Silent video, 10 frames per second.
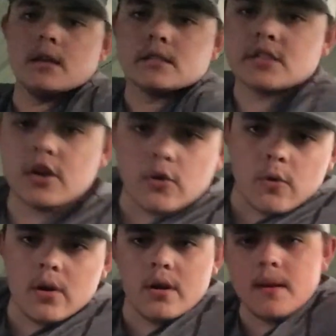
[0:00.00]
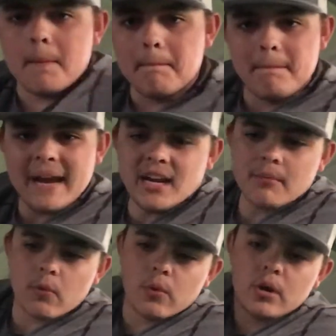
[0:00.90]
So bait
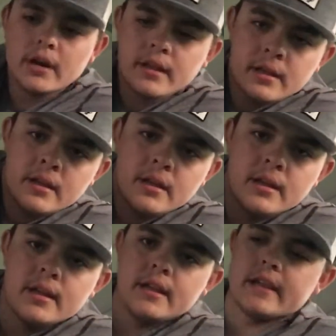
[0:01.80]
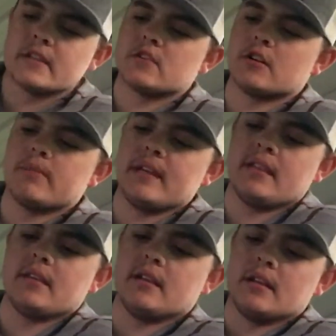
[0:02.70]
number one is going to be
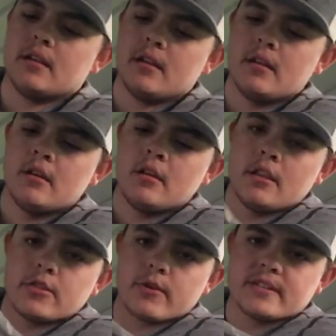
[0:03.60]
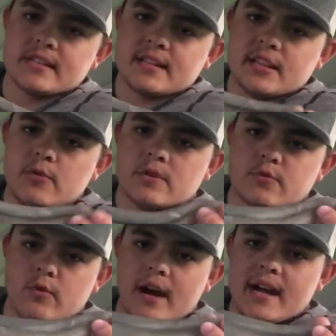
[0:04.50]
the 316 Lures
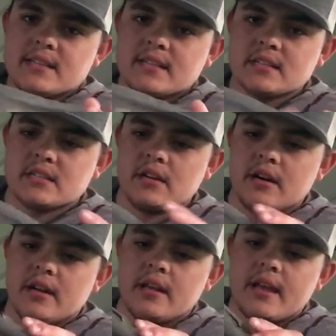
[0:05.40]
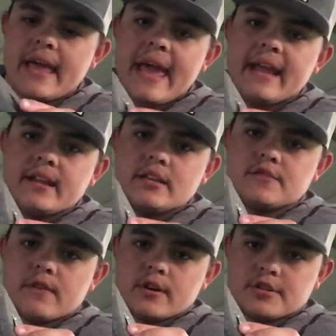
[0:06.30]
Rising Sun 8-inch
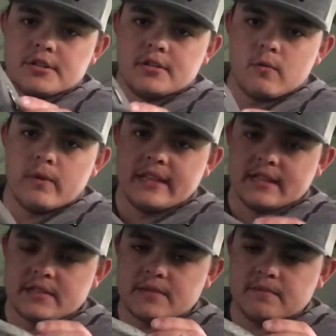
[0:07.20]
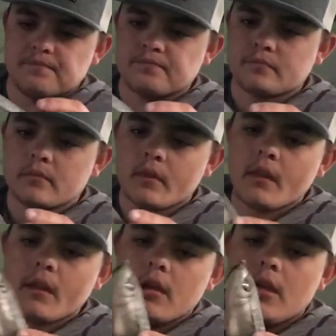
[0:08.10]
version, weedless.
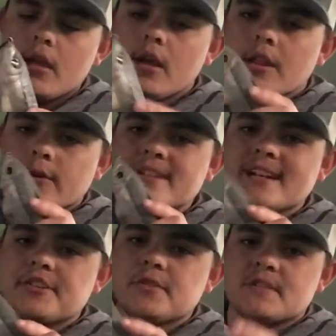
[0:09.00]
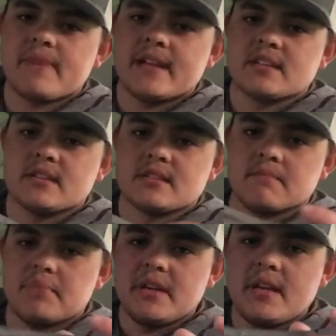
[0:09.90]
The reason I choose this bait is because it's a
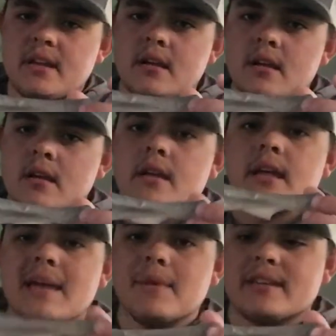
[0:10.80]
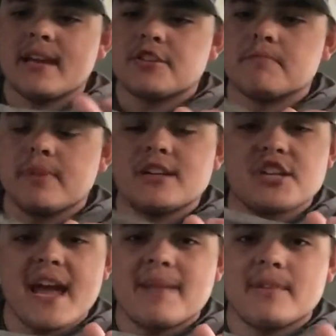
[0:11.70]
big imitation, big
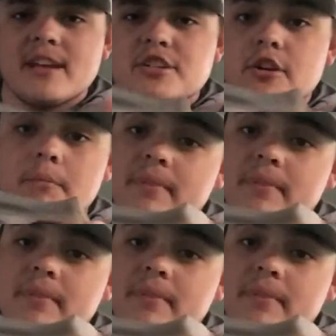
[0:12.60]
shad imitation, or a